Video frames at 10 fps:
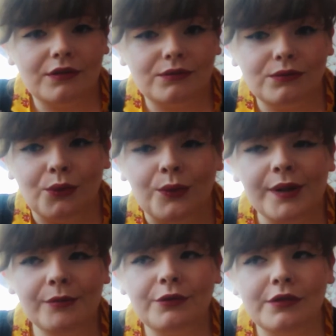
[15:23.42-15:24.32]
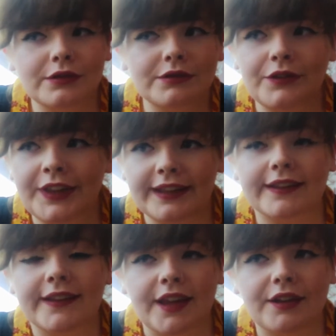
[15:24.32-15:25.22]
women need
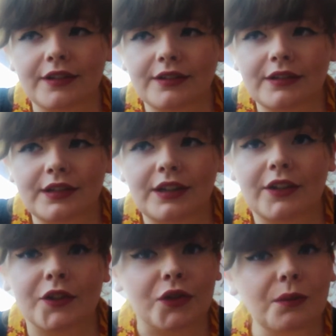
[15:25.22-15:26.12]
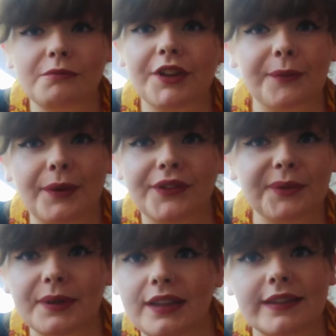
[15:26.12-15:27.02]
to take some
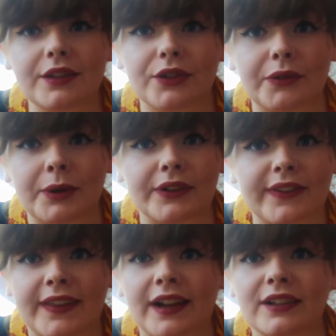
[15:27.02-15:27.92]
responsibility towards that,